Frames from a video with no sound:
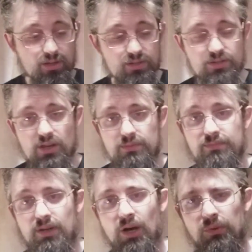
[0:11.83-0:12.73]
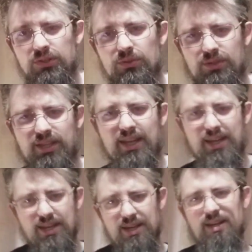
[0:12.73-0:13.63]
So I want to talk
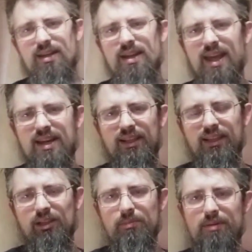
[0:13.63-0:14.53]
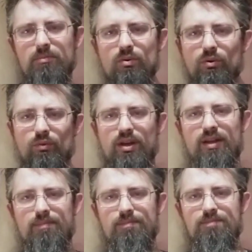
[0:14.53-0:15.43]
today again a little bit more
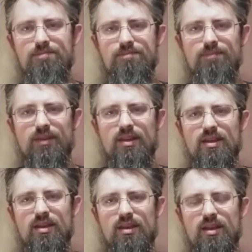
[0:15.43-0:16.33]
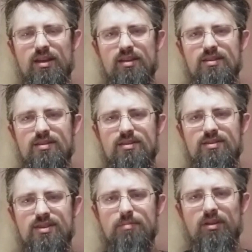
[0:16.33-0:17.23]
in a
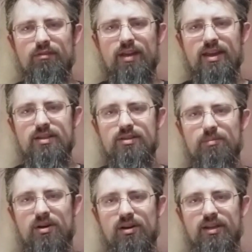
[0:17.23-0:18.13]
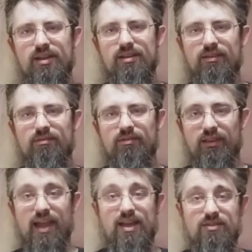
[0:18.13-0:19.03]
similar vein to my
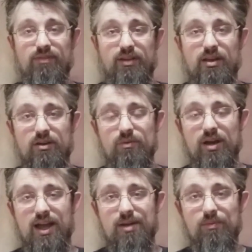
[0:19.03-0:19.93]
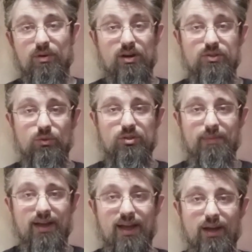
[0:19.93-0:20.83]
last video where I talked
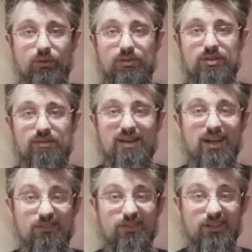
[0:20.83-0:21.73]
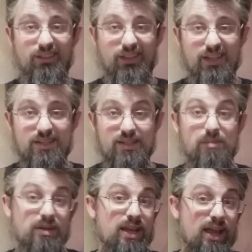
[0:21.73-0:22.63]
about how not to inadvertently
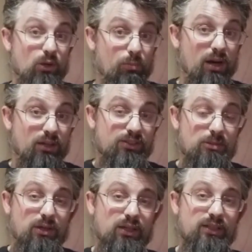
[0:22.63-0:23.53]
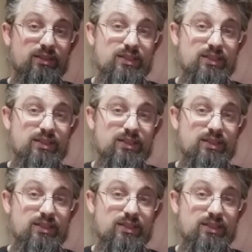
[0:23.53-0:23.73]
TPK your party by